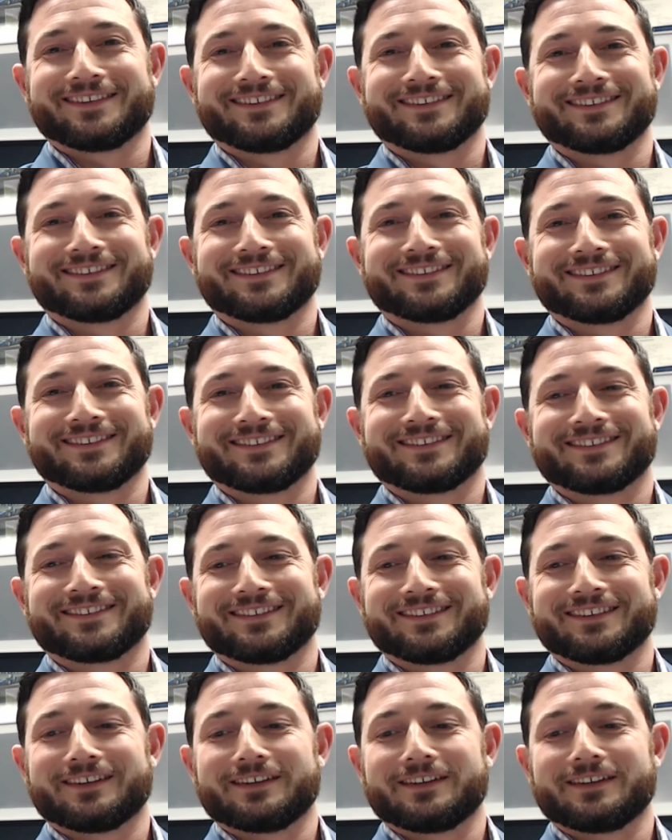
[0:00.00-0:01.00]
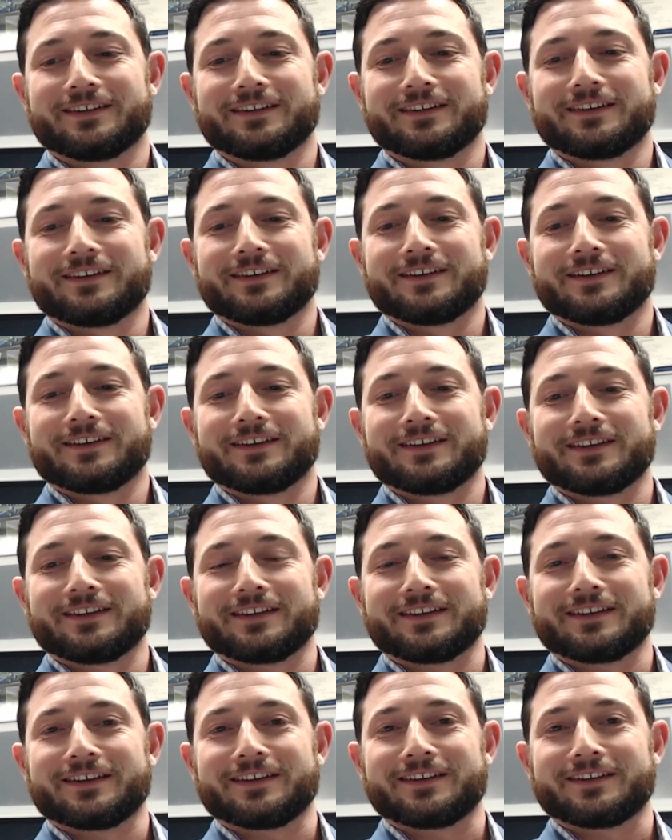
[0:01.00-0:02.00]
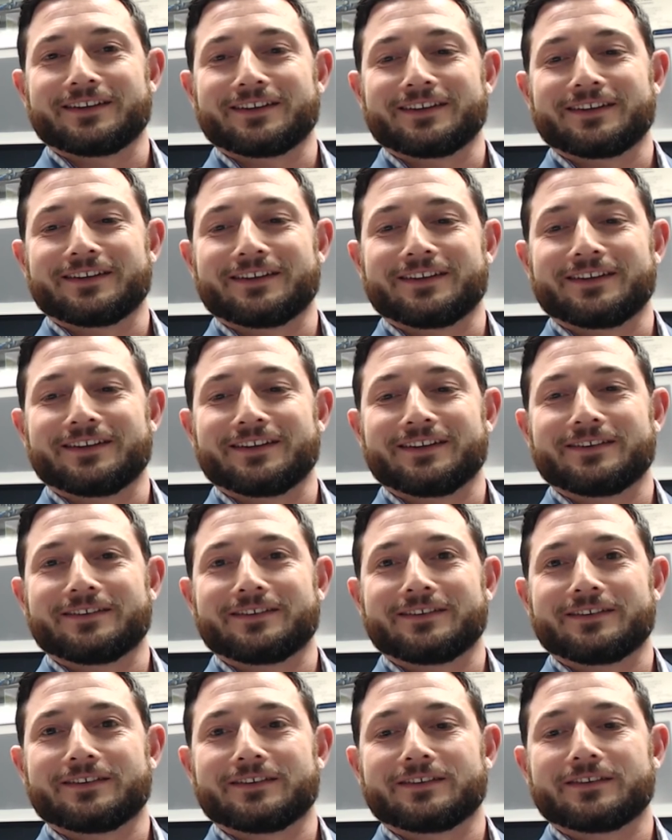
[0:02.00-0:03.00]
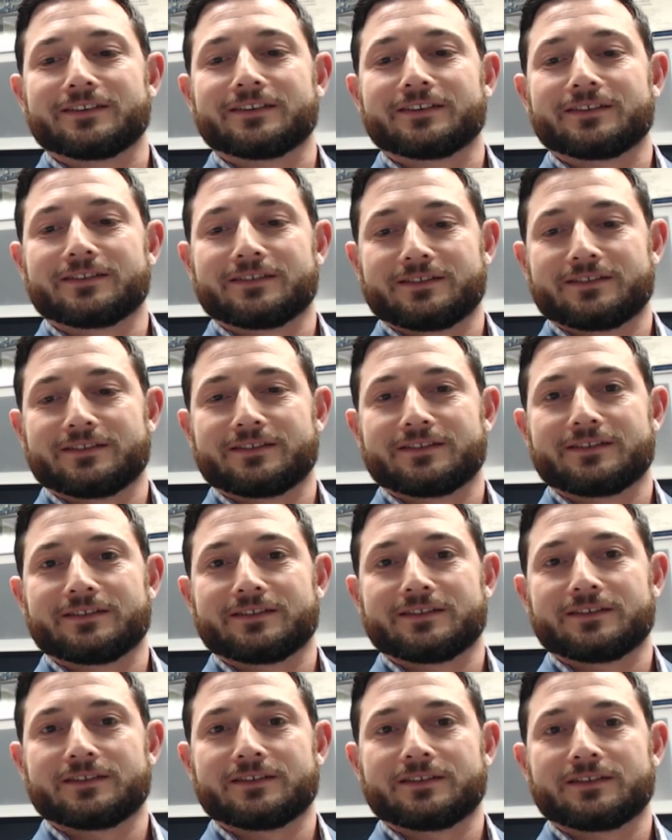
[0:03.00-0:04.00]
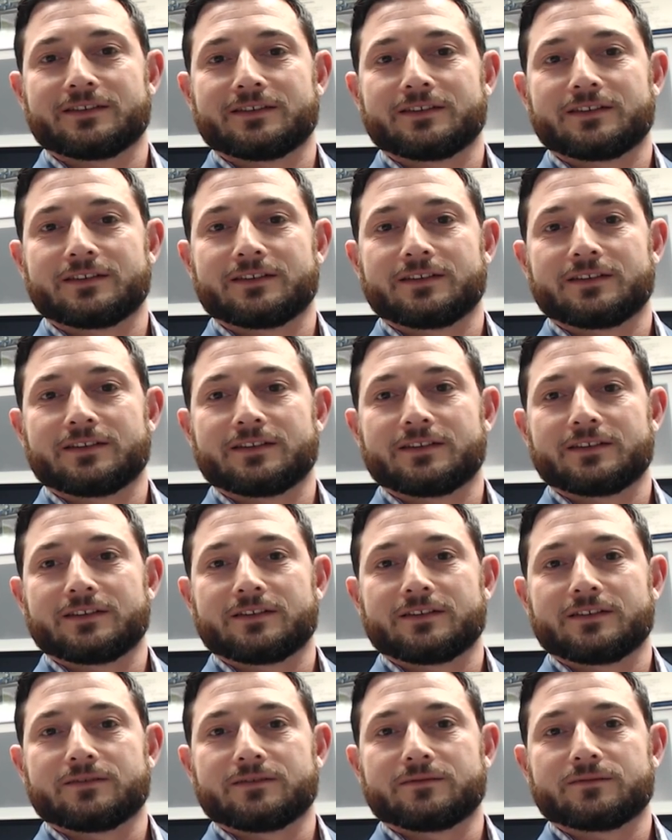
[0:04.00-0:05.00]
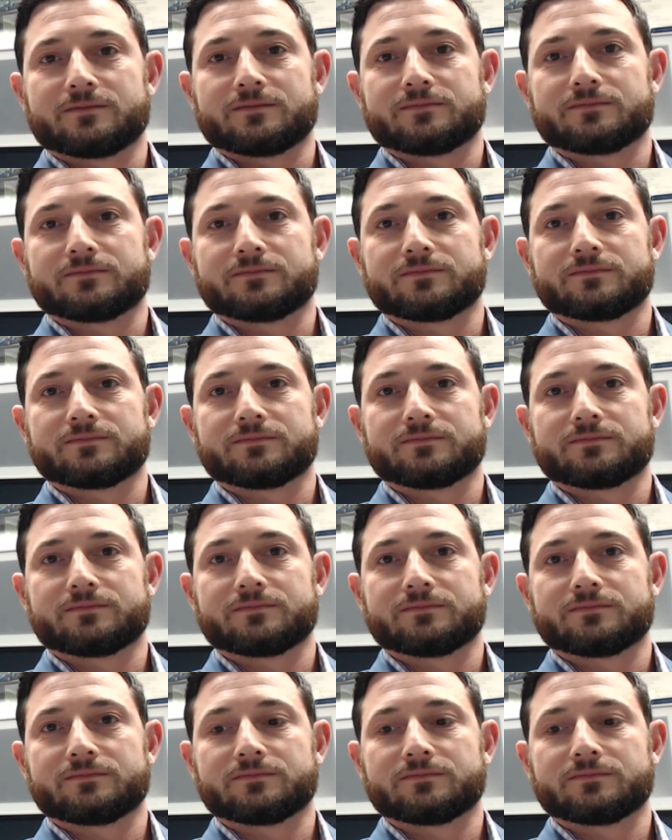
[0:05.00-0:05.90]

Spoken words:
This person isn't speaking.